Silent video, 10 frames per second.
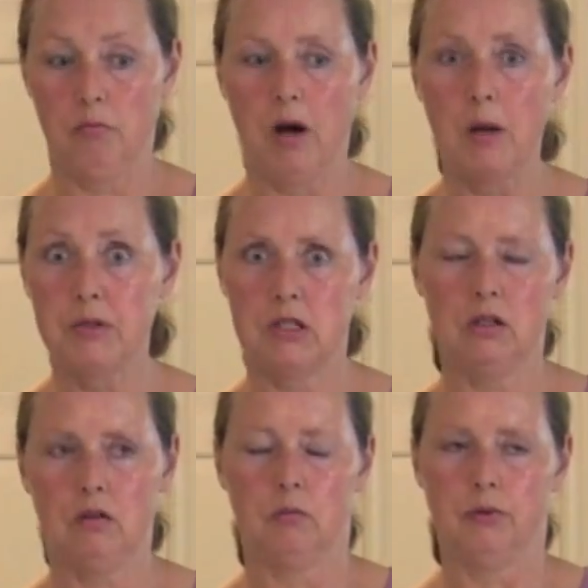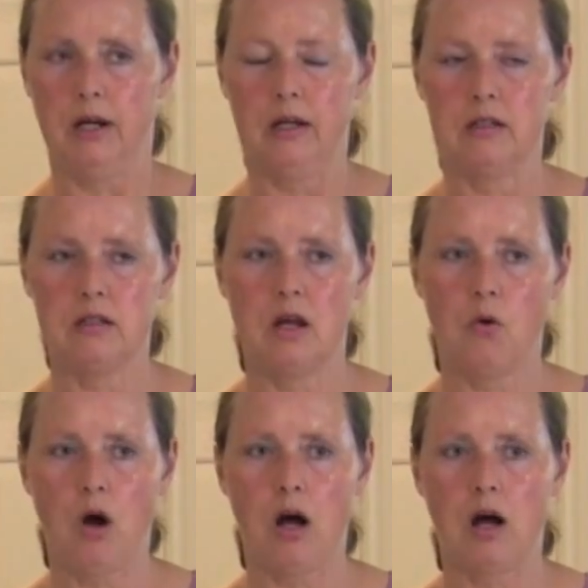my particular brand,
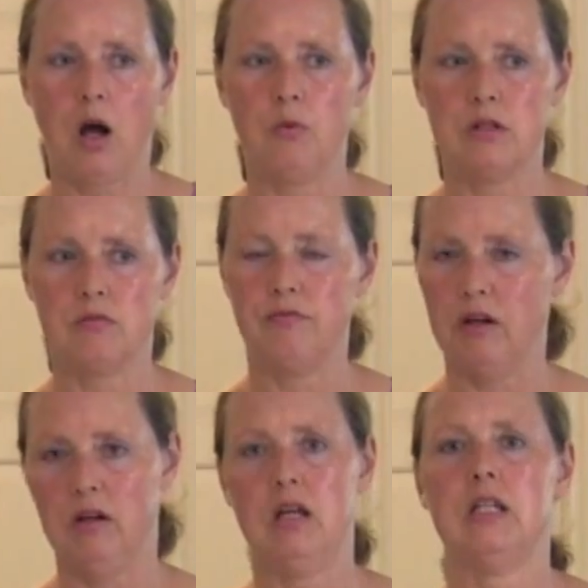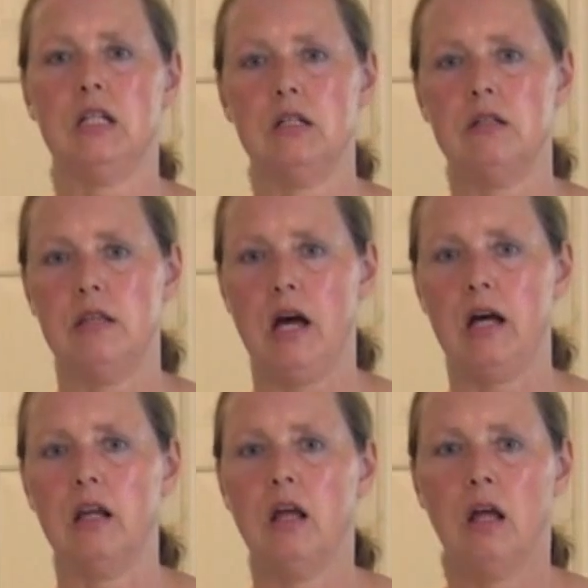I was very addicted to
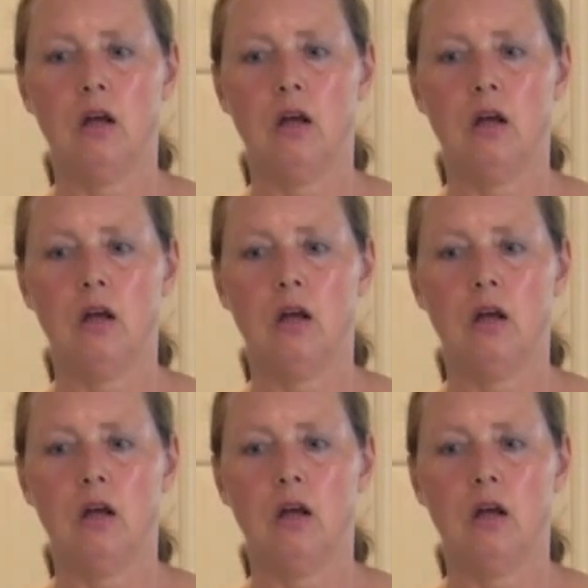that.